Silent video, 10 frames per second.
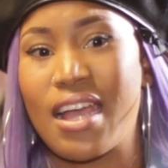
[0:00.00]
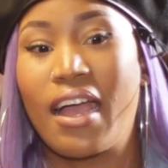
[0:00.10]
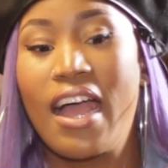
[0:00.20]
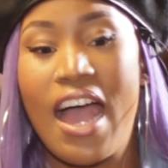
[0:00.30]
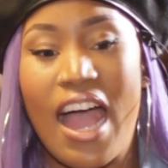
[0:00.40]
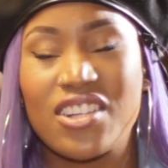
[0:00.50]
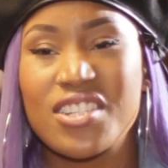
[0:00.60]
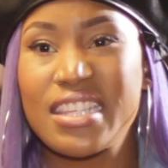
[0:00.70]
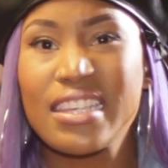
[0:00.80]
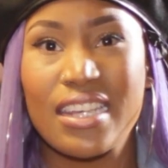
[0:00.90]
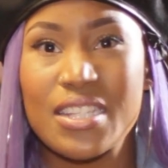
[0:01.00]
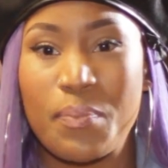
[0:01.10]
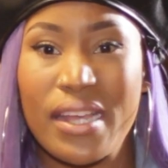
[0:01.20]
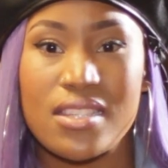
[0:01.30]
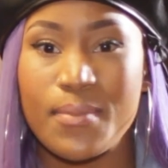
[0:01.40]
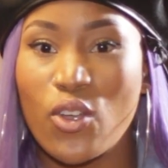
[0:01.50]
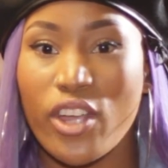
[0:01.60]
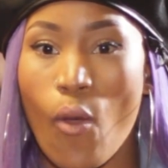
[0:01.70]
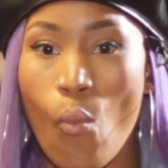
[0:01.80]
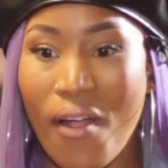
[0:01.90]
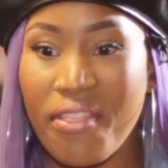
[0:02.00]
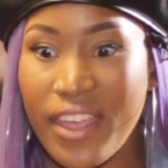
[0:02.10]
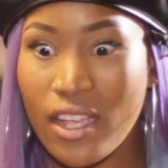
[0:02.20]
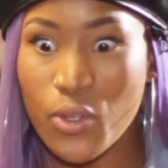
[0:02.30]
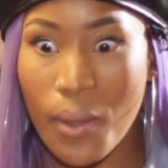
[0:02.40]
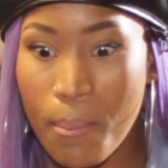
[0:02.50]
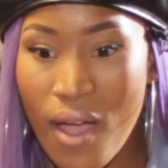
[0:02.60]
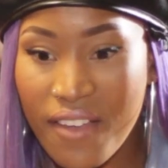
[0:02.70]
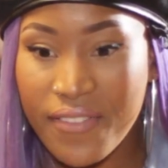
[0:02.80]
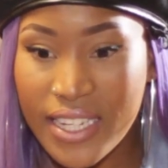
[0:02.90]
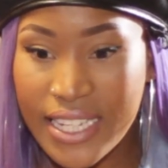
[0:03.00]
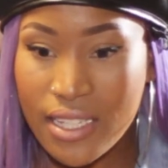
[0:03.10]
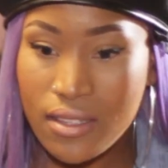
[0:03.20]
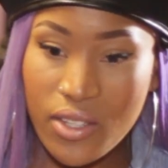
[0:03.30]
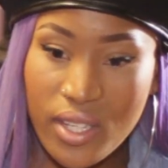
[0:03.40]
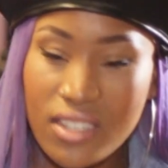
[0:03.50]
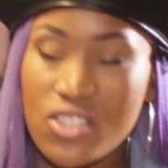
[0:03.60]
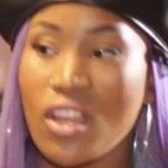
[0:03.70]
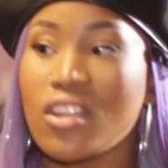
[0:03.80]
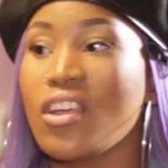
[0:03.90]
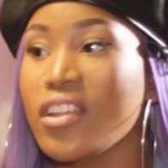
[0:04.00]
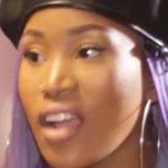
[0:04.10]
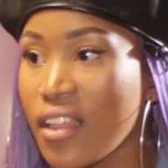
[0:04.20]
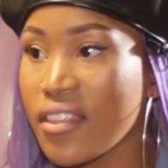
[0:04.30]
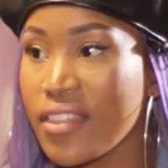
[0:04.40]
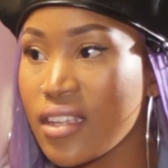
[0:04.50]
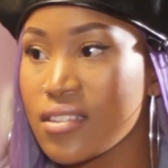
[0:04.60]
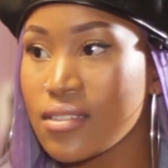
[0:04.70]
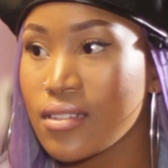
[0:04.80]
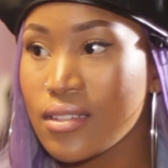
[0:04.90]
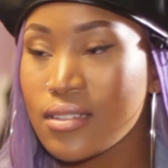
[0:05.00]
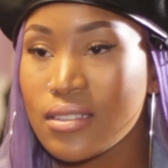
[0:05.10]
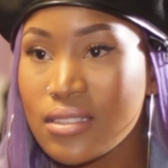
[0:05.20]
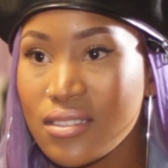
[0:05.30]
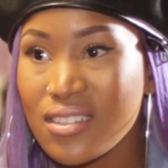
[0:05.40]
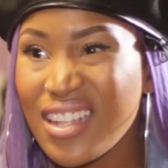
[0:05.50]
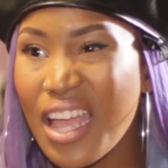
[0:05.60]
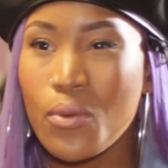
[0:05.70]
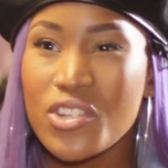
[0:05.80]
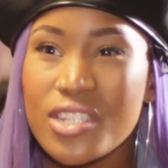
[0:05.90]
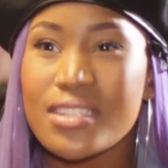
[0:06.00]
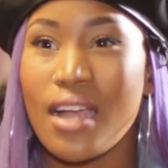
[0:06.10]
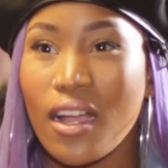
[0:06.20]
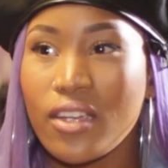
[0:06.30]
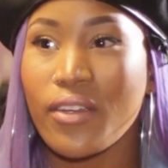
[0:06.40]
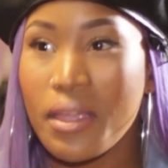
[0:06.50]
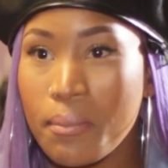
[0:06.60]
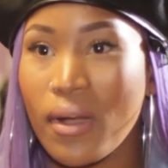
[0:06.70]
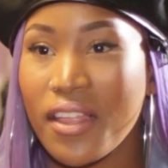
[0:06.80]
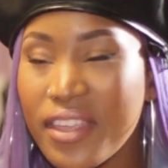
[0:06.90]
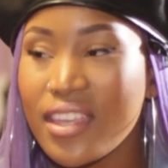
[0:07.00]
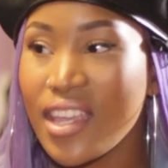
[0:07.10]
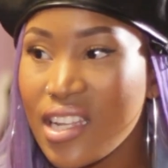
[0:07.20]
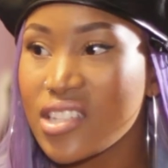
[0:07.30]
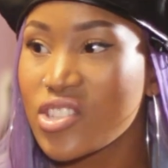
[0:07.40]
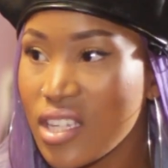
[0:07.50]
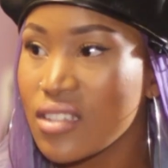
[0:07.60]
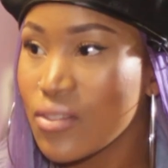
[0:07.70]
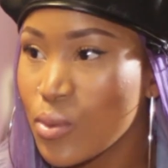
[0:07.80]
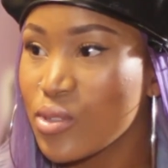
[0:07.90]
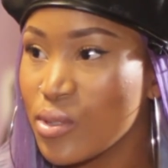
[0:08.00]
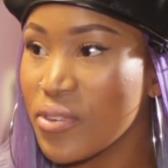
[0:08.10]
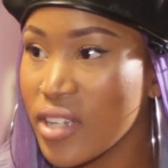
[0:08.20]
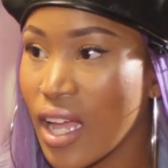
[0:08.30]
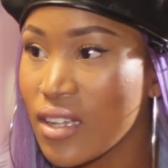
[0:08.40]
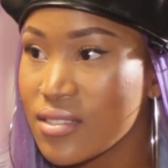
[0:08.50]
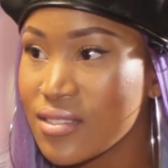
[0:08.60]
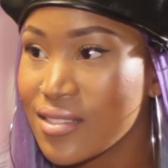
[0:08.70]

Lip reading: Because I just think it's best to be good at one thing and do it perfectly. Then you can start learning other things. Languages are great, but I think English can all do for now.